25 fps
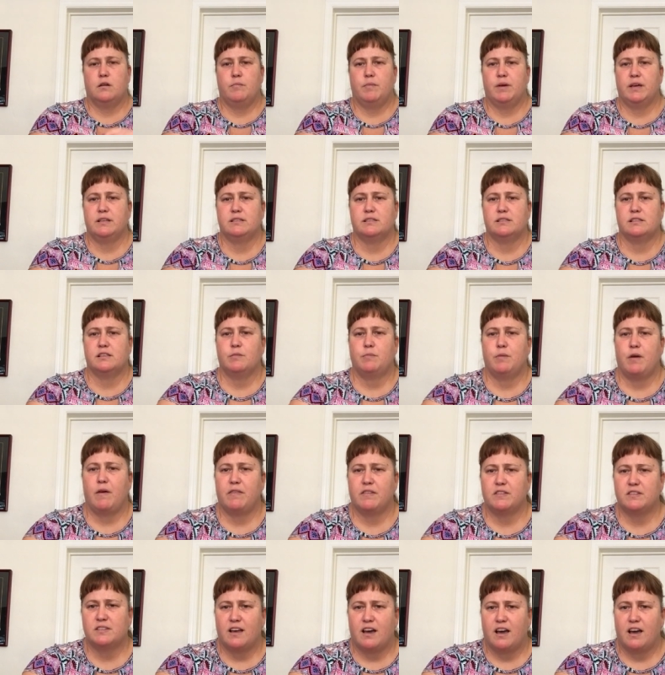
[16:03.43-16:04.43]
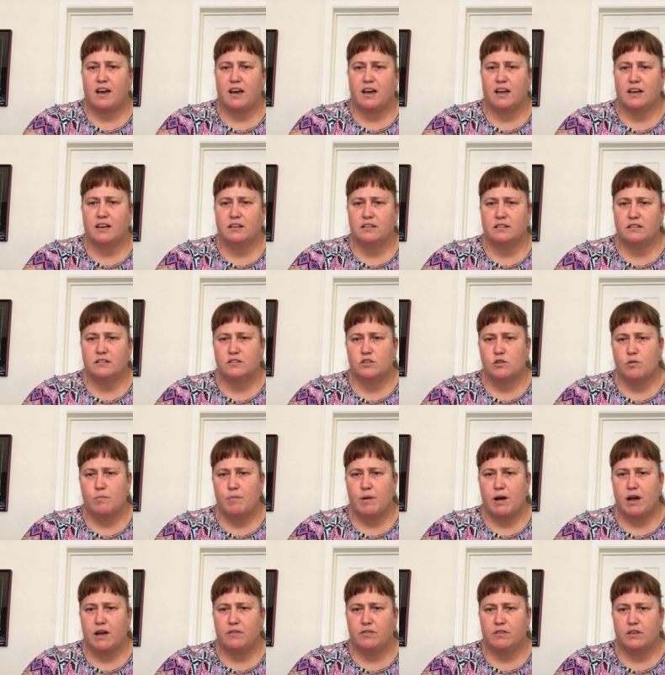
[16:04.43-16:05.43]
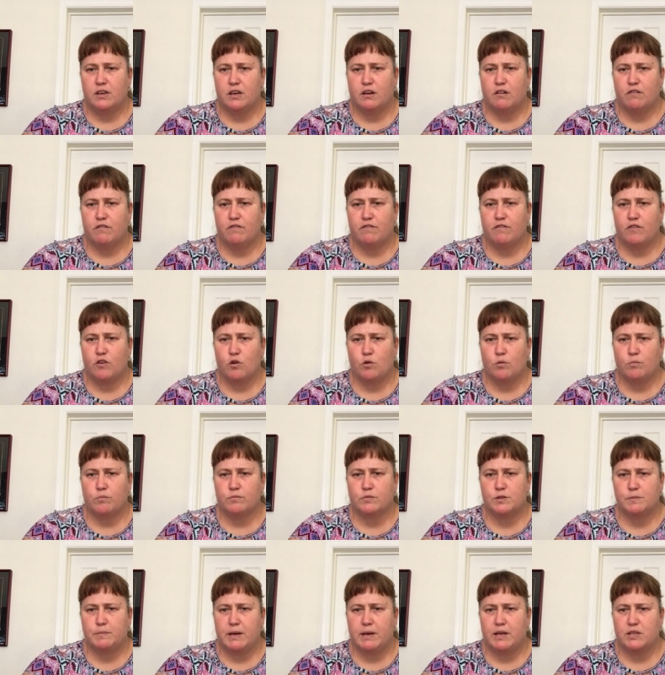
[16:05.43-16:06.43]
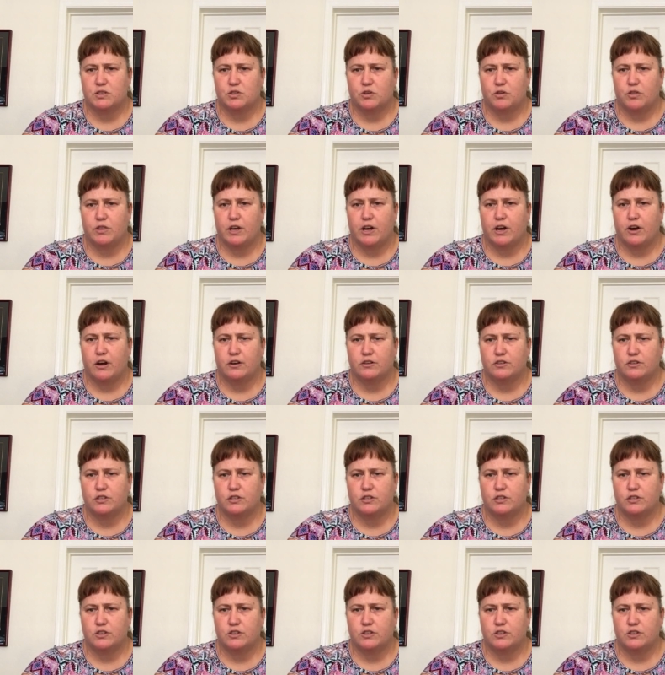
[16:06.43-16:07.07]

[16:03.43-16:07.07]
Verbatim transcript: big slip on the side. Don't mind the uh, foam spacer there,